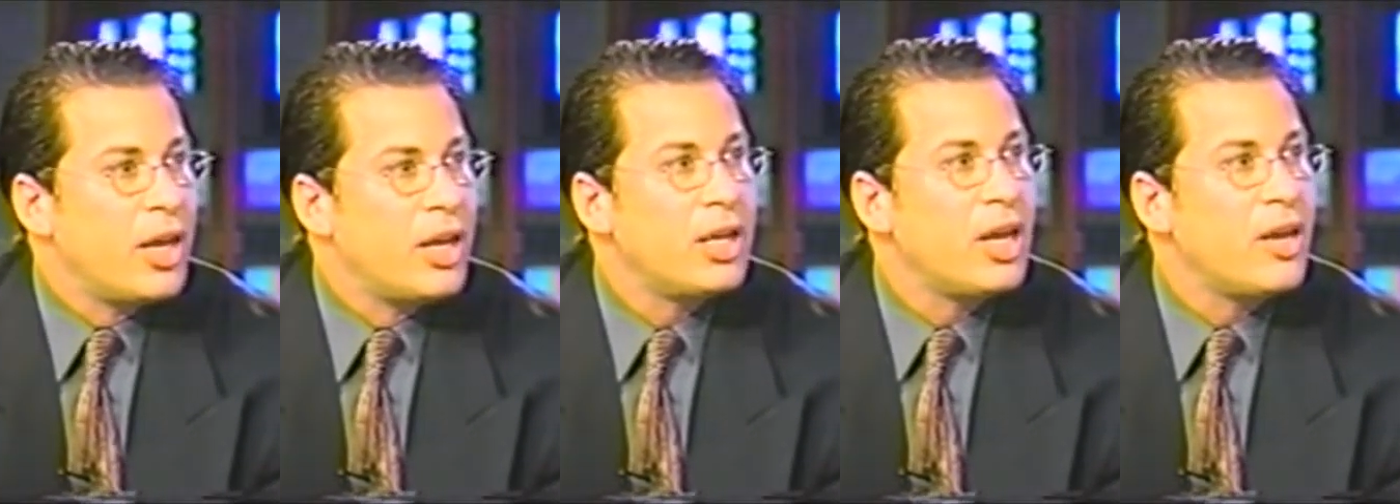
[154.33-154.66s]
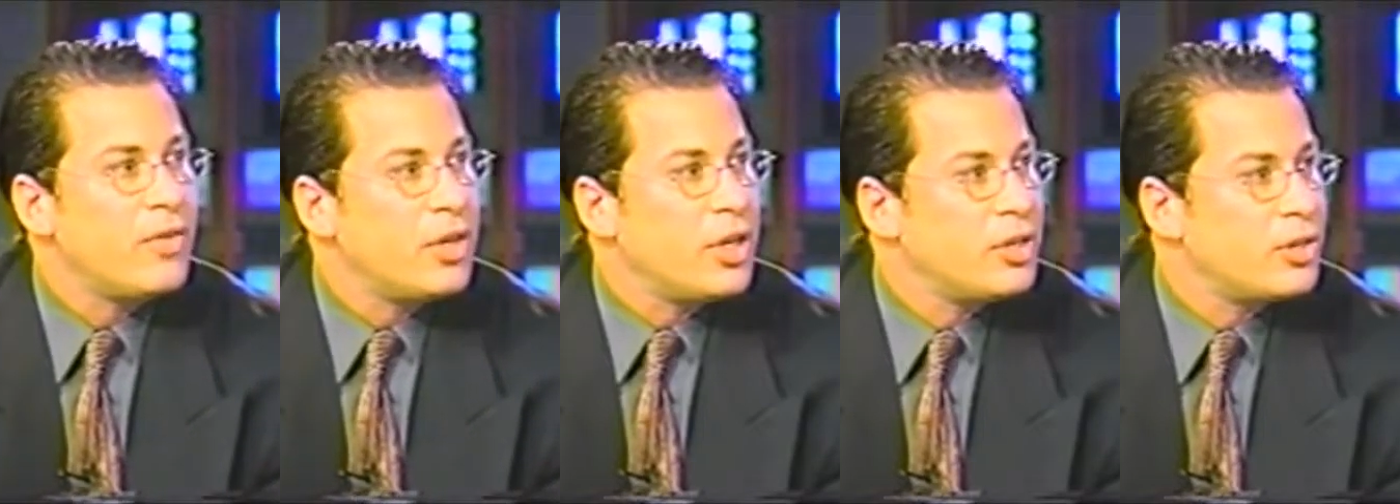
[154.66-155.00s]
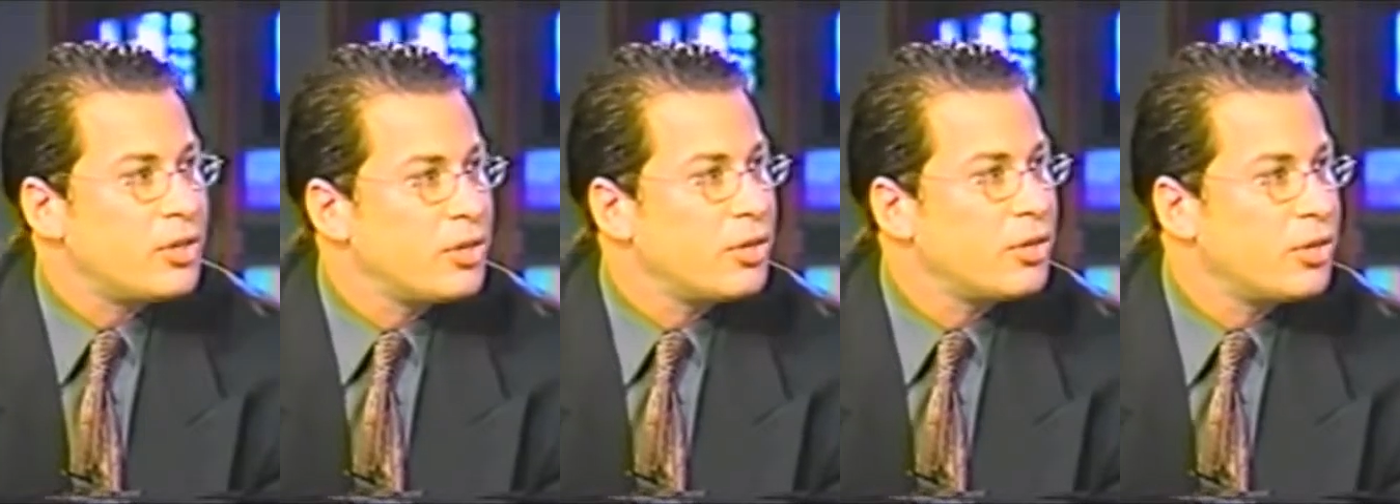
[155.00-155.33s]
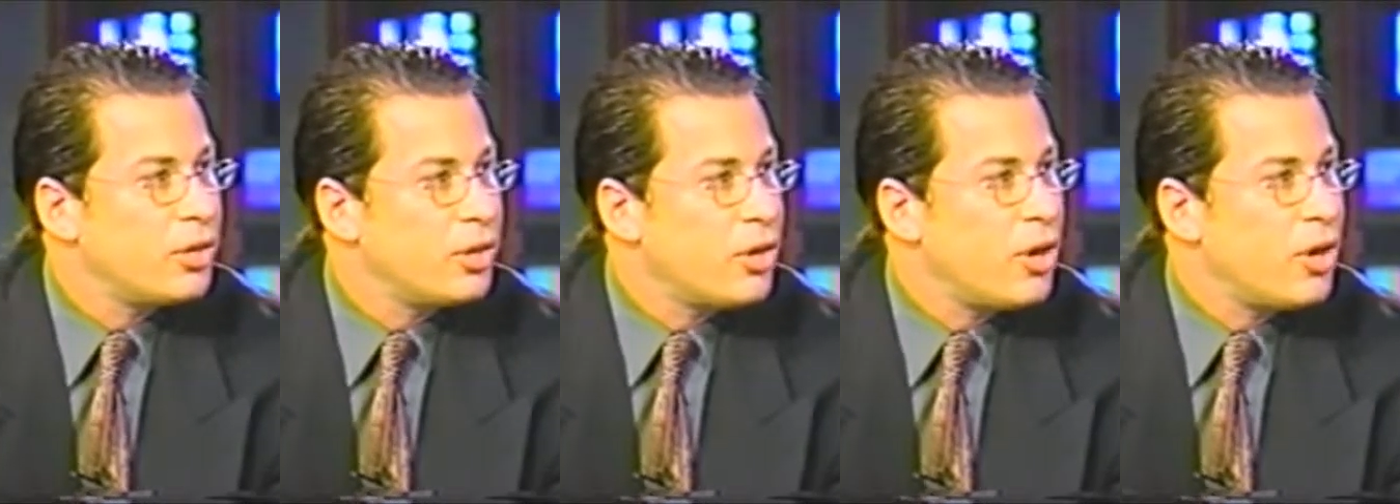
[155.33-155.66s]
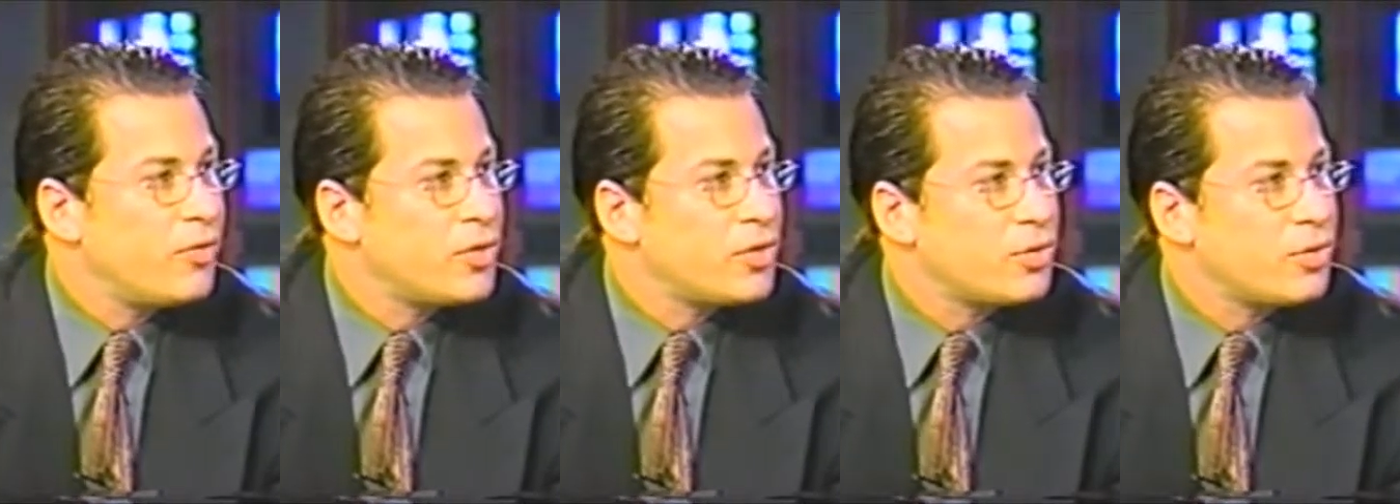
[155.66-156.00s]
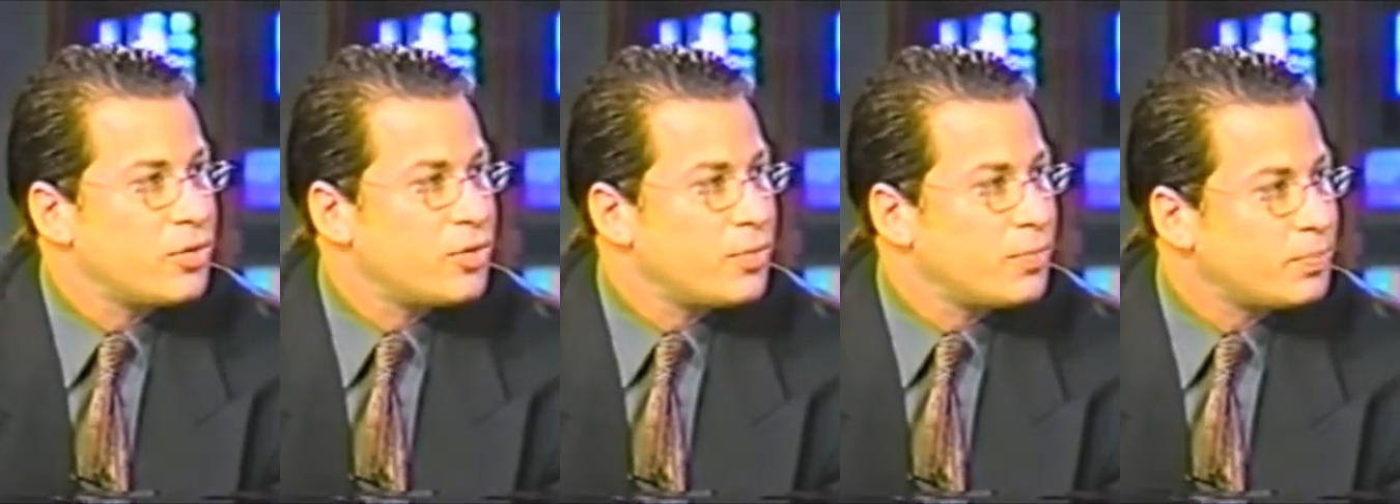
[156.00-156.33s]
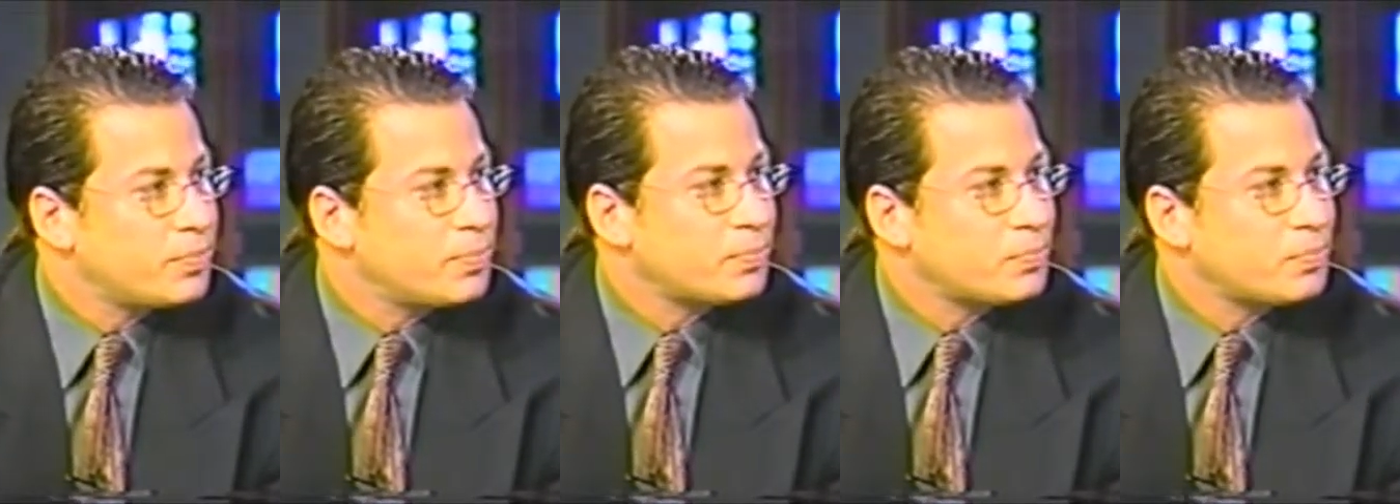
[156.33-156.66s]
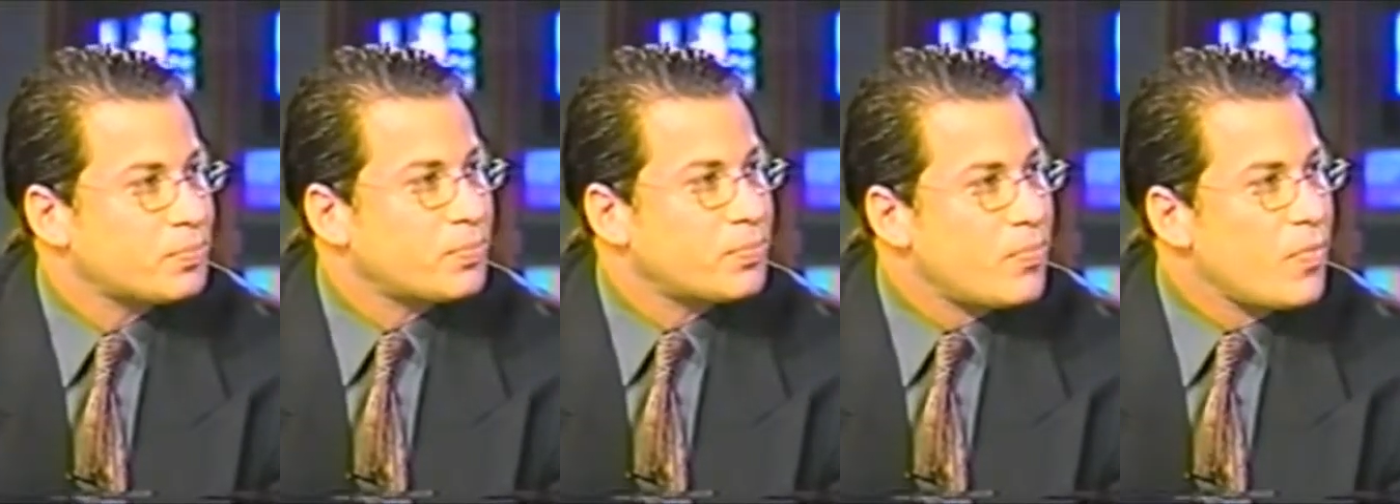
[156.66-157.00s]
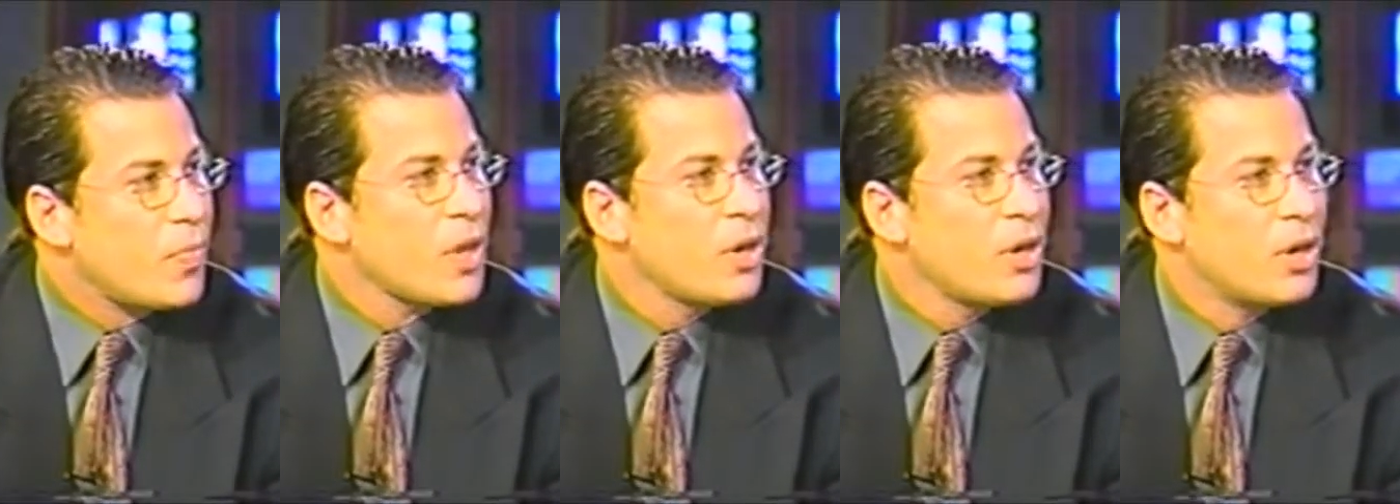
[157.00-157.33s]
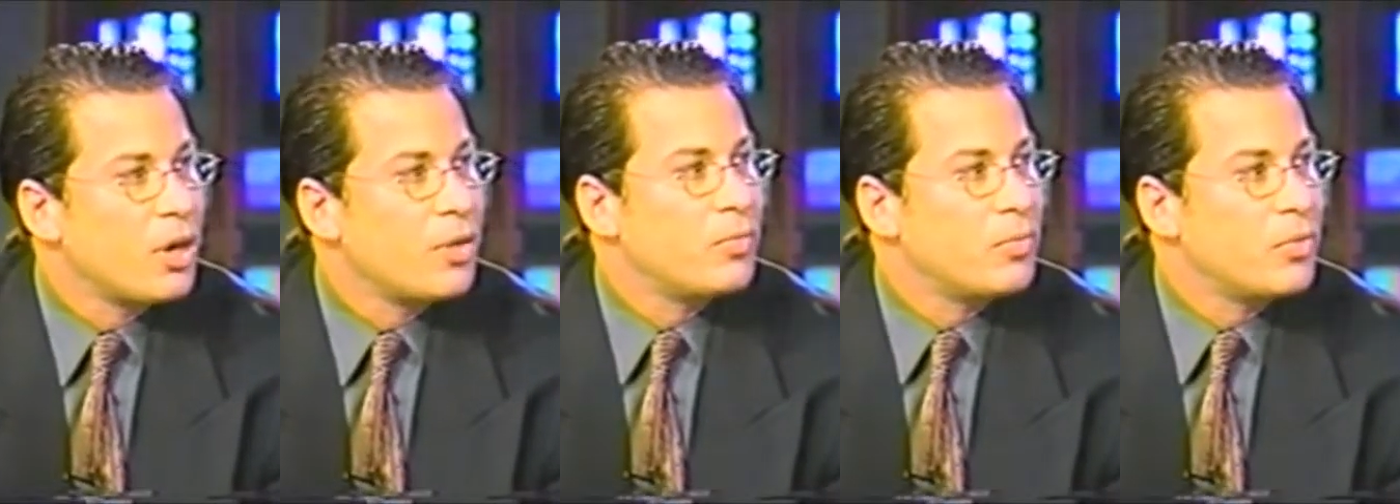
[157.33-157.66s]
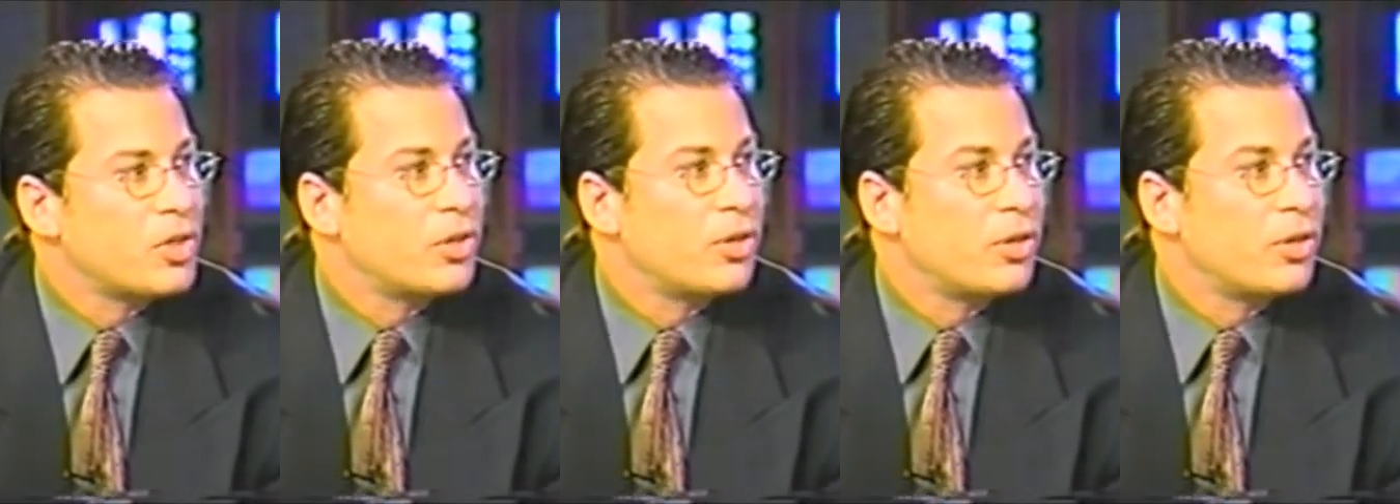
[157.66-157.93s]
any evidence to the officers, which